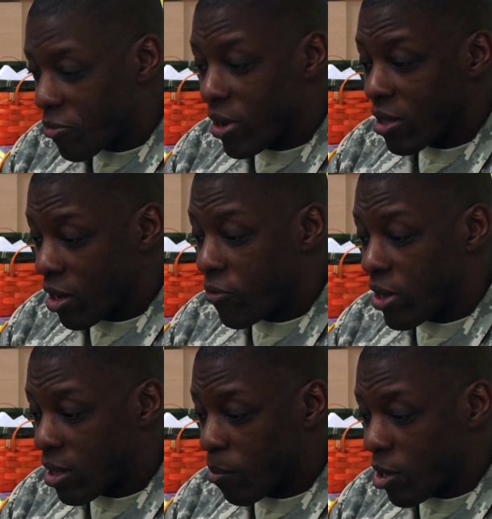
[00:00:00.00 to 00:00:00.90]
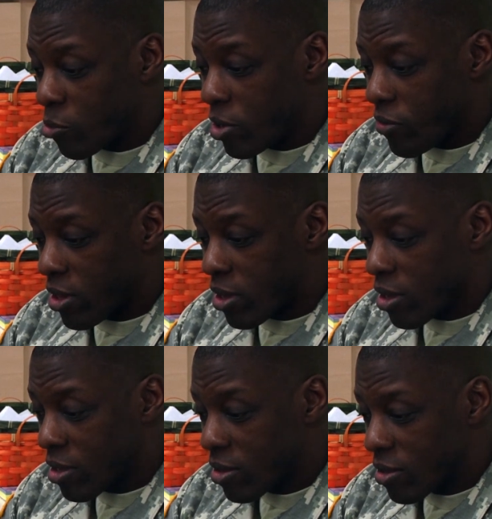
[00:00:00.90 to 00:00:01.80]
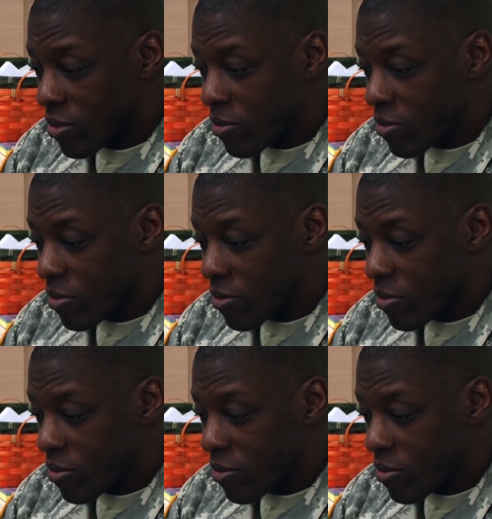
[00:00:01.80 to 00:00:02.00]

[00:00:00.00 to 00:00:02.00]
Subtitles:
building strong leaders. For the